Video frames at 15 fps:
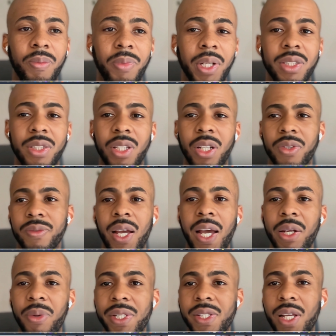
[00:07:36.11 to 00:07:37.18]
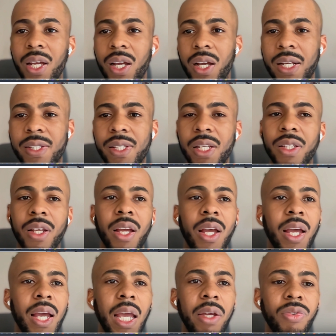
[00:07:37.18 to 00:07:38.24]
But you know, anyways, that's it.
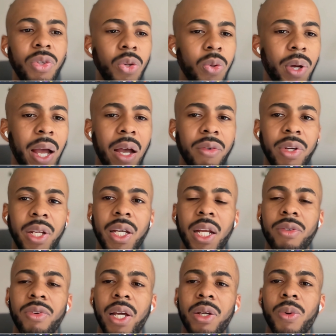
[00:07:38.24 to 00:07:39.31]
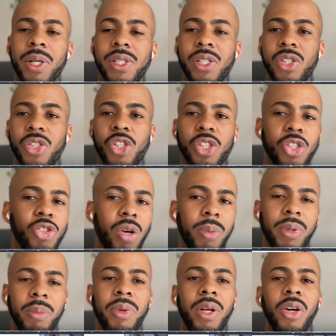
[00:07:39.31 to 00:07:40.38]
If you have any kind of like questions, just
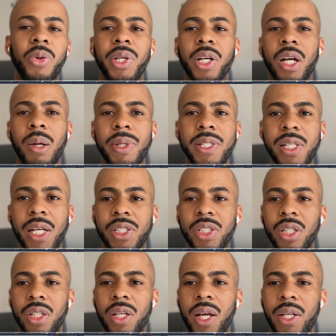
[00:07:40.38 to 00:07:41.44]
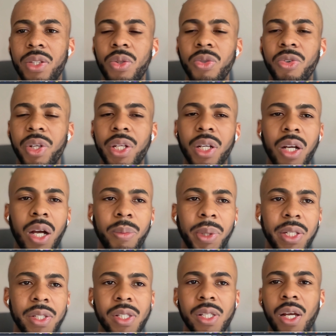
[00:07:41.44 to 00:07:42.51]
drop them below in the comment section. I do read the
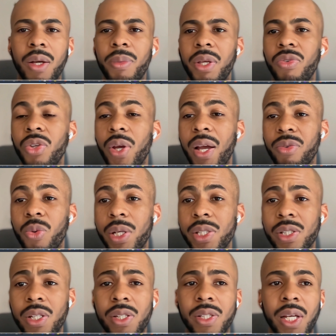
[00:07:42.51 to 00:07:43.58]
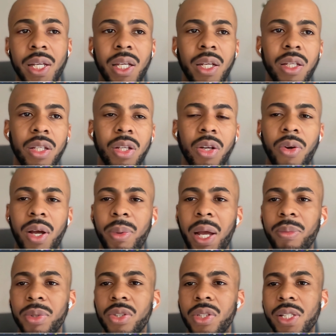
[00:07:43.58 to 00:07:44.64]
comments. If you have questions, I can, you know,
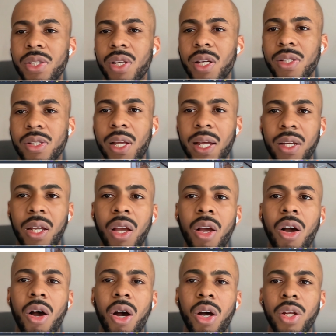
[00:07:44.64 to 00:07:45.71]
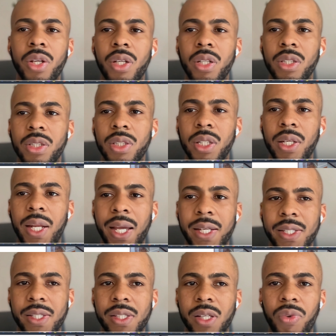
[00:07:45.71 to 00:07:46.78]
have to discuss that on the
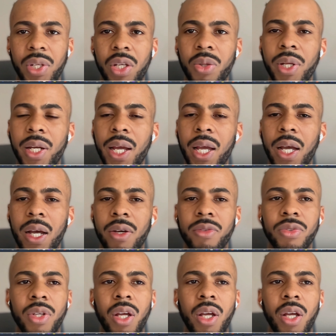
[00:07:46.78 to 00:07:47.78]
next video that I have.